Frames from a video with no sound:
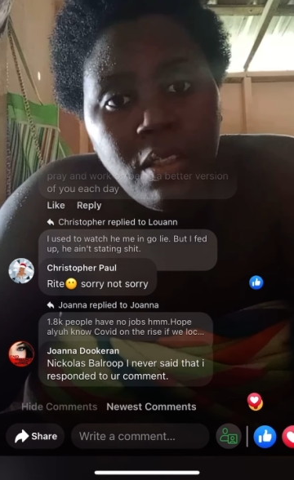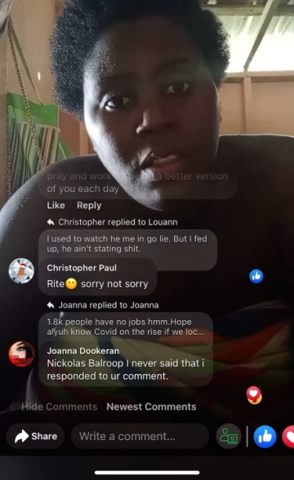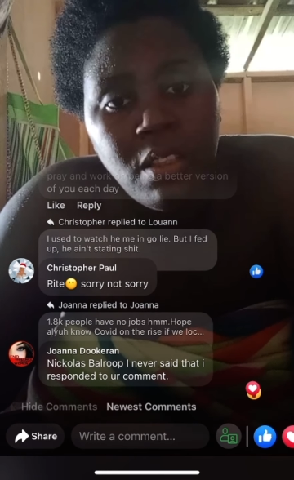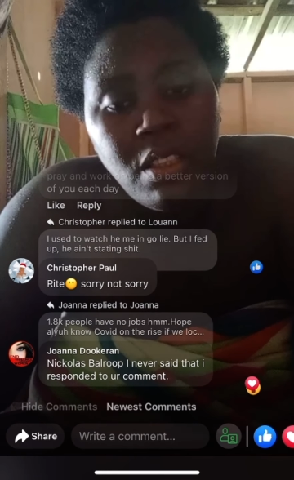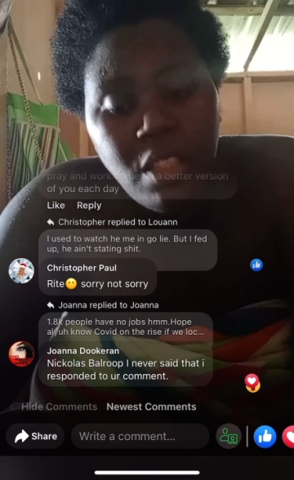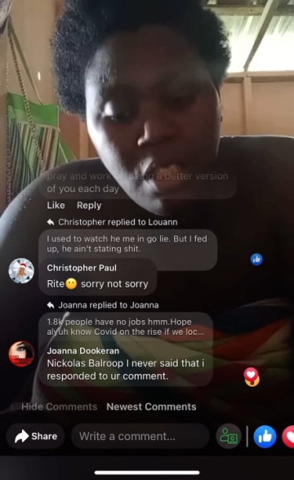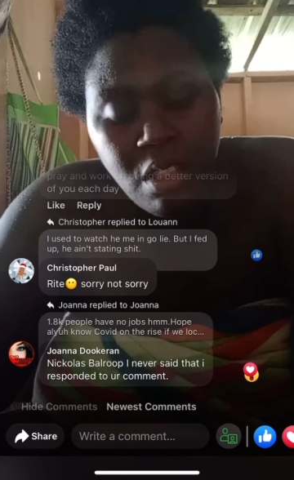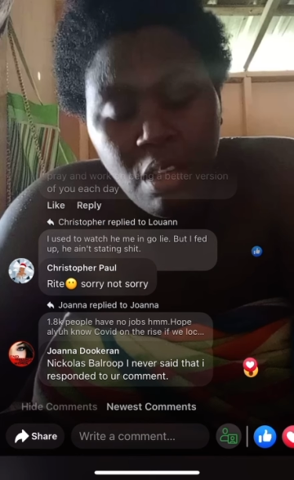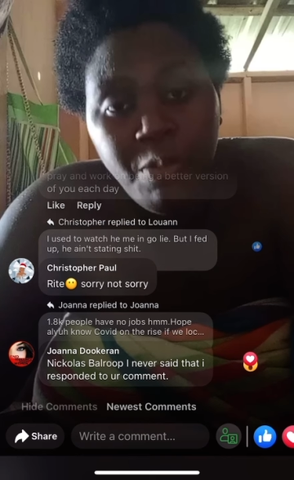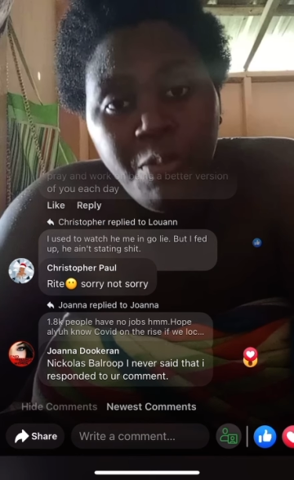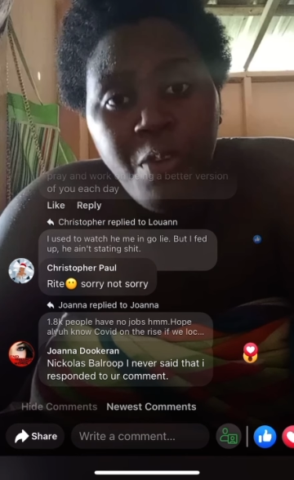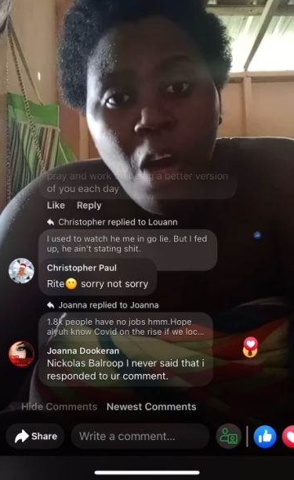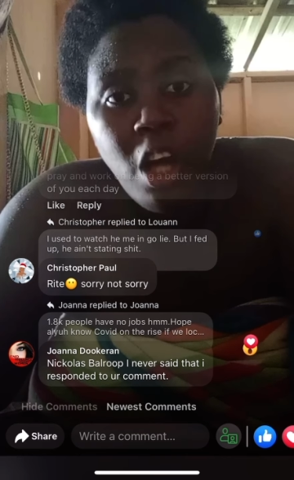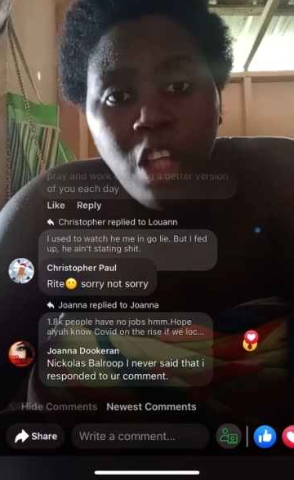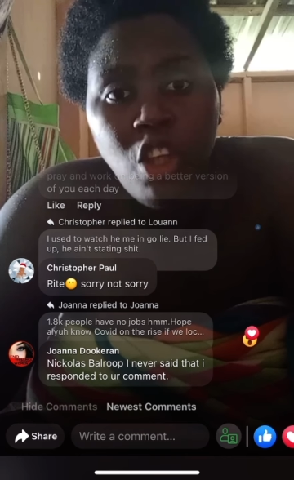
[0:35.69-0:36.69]
Set a
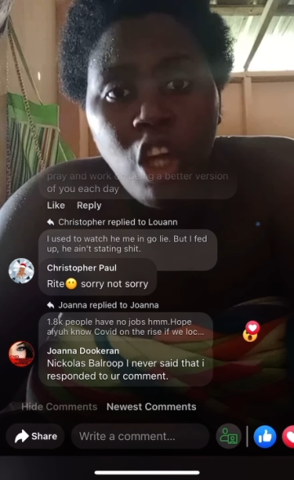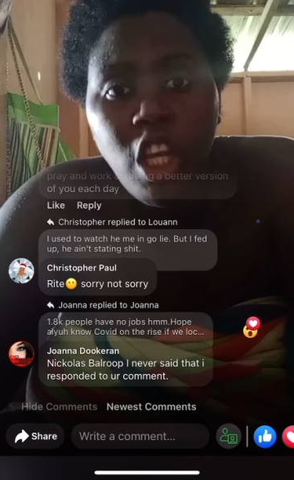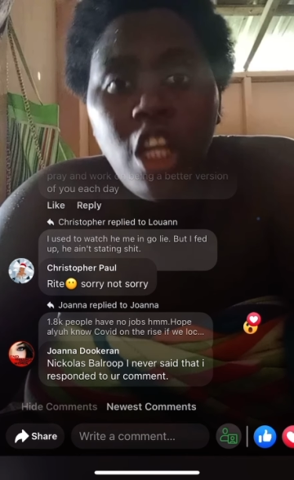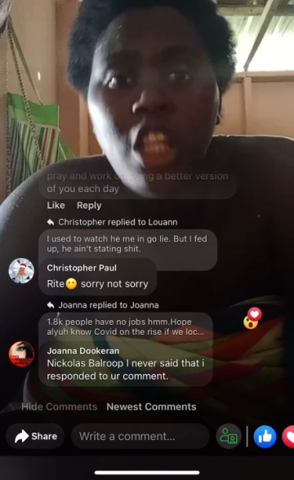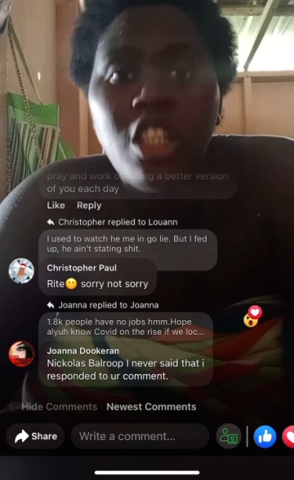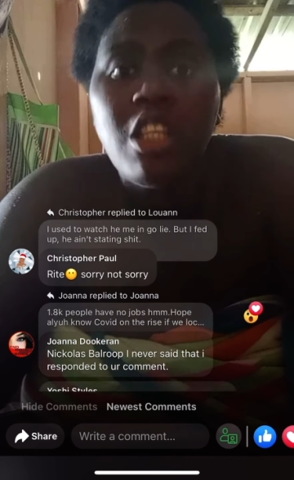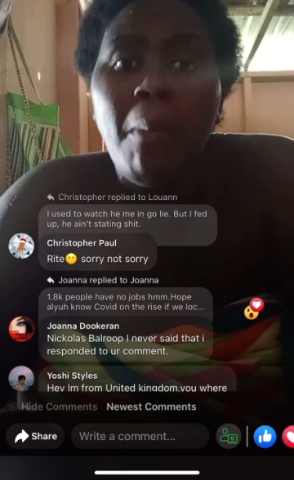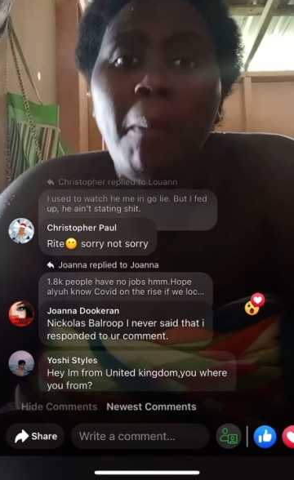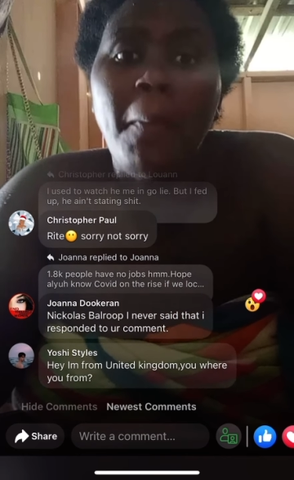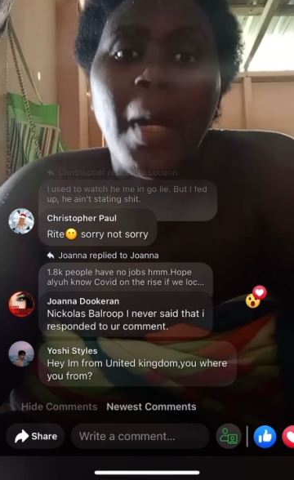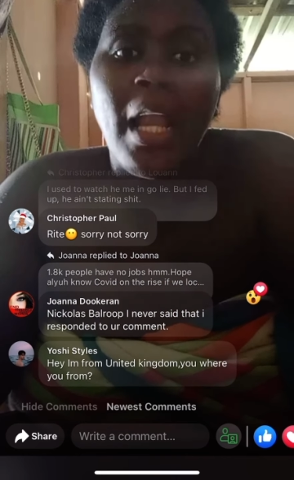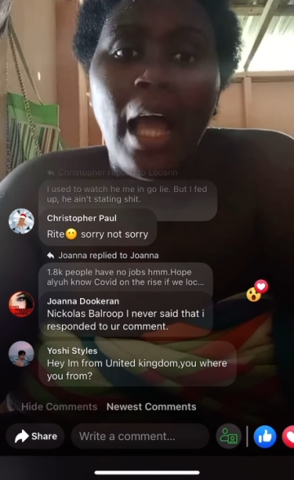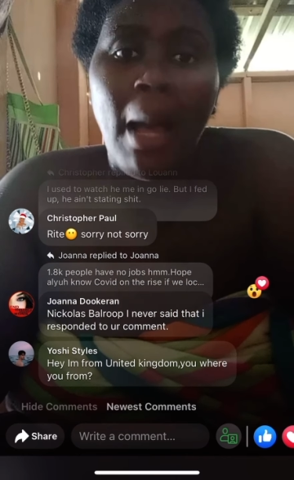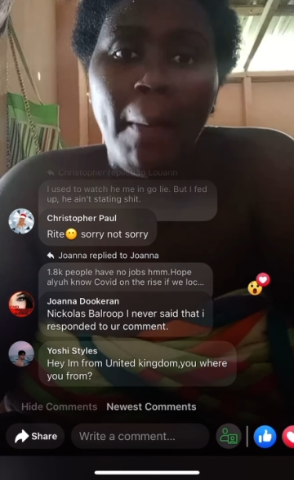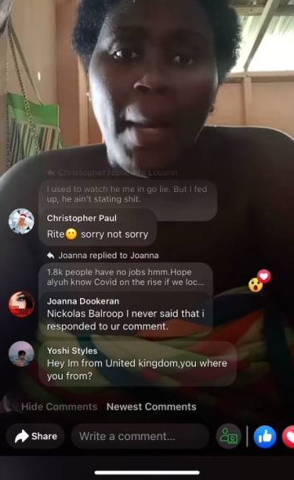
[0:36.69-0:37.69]
fuck down your little
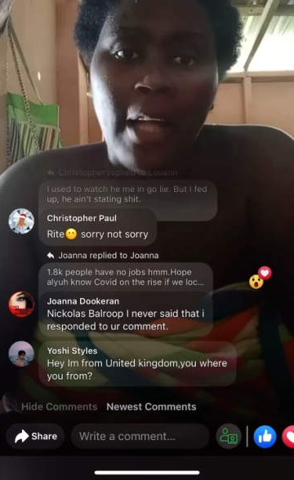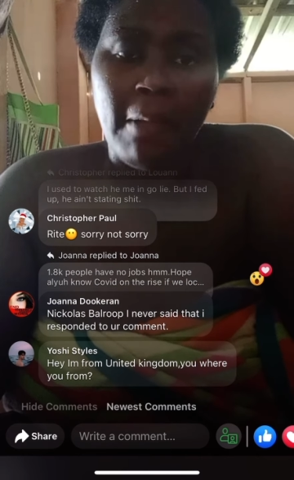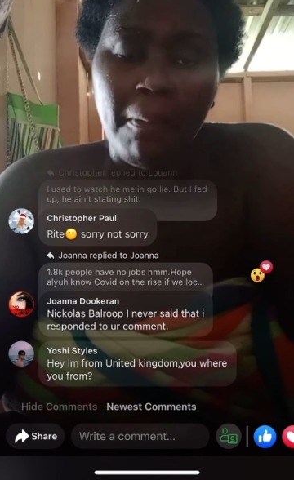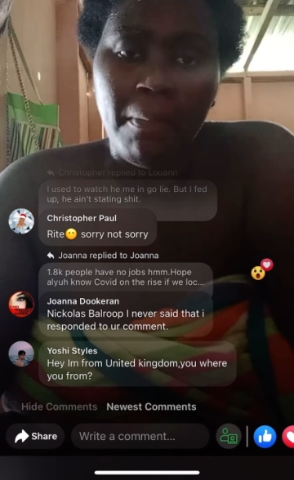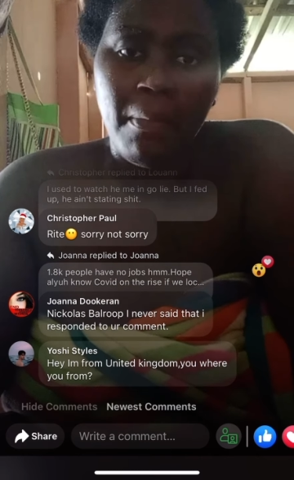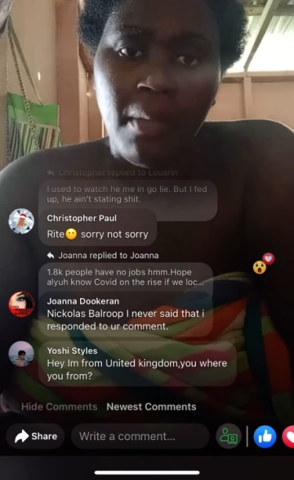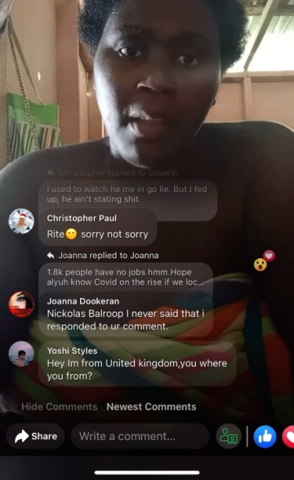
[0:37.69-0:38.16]
bala man.